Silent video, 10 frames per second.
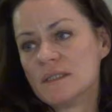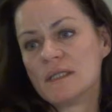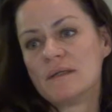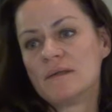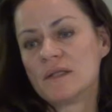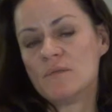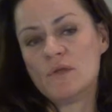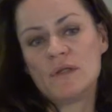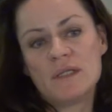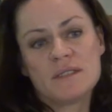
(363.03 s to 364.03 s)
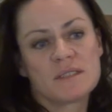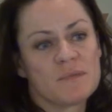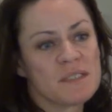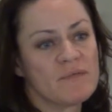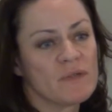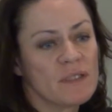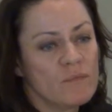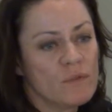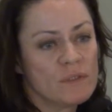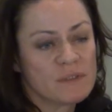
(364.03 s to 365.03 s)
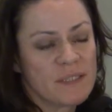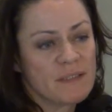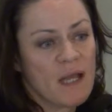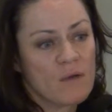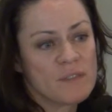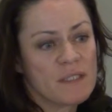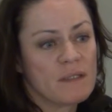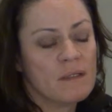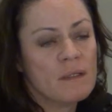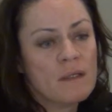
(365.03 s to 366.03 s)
the communities. Specifically, we're looked at housing,